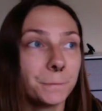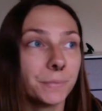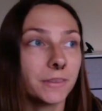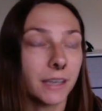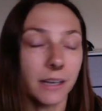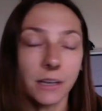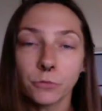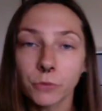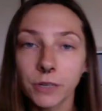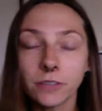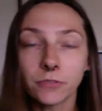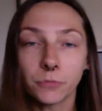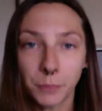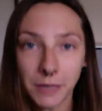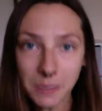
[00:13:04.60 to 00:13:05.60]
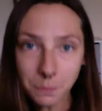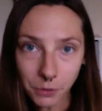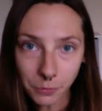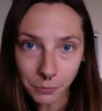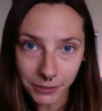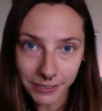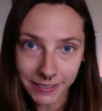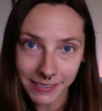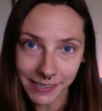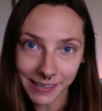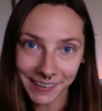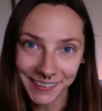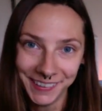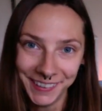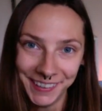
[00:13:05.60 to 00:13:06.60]
getting rid of
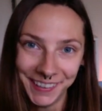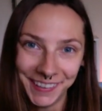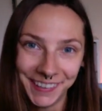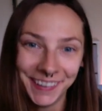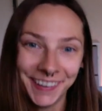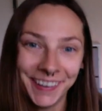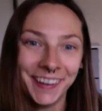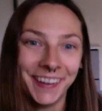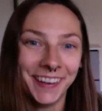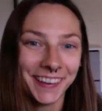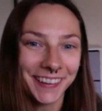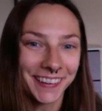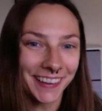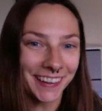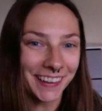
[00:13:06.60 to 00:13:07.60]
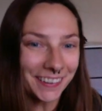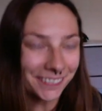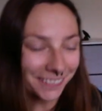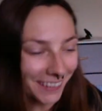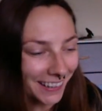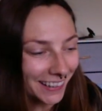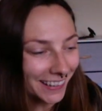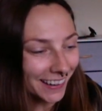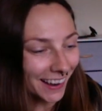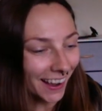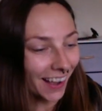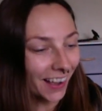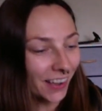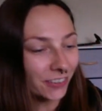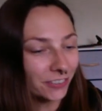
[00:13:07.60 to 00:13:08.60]
people-pleasing, getting rid
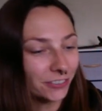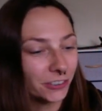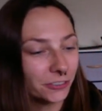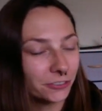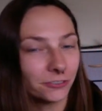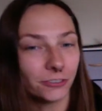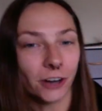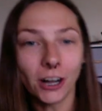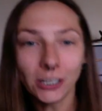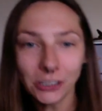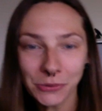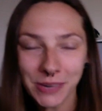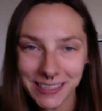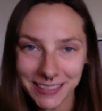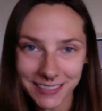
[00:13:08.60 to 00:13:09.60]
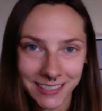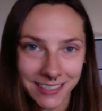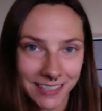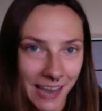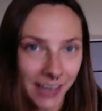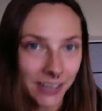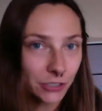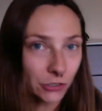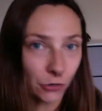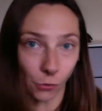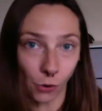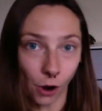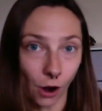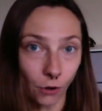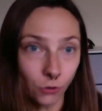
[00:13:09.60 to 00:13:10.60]
of following the status
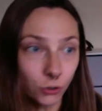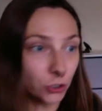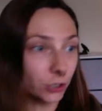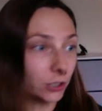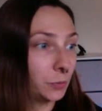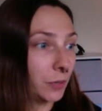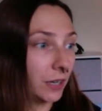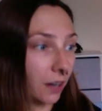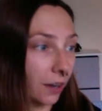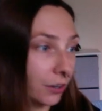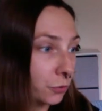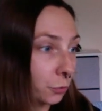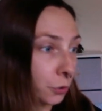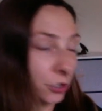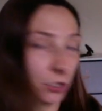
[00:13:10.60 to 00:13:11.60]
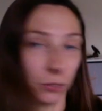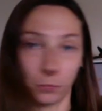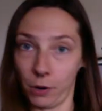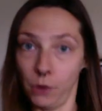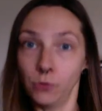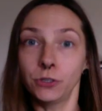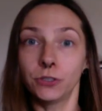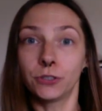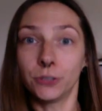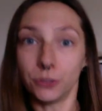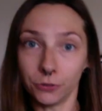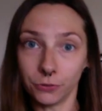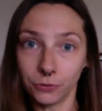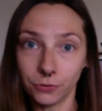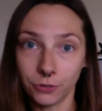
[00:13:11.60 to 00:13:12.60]
quo just because we're supposed
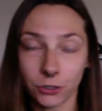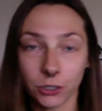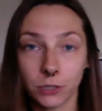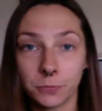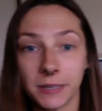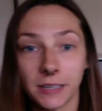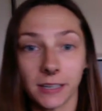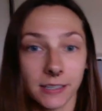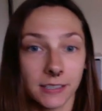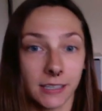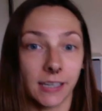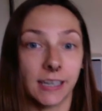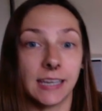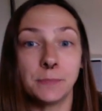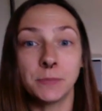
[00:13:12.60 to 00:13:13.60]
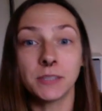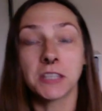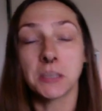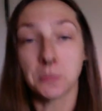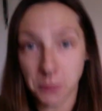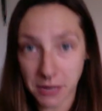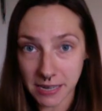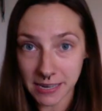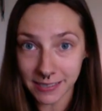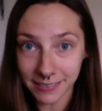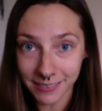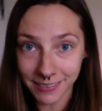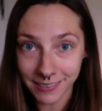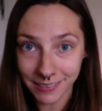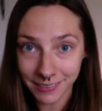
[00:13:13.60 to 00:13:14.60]
to, just because it keeps the
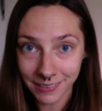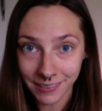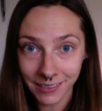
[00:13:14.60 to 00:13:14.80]
peace.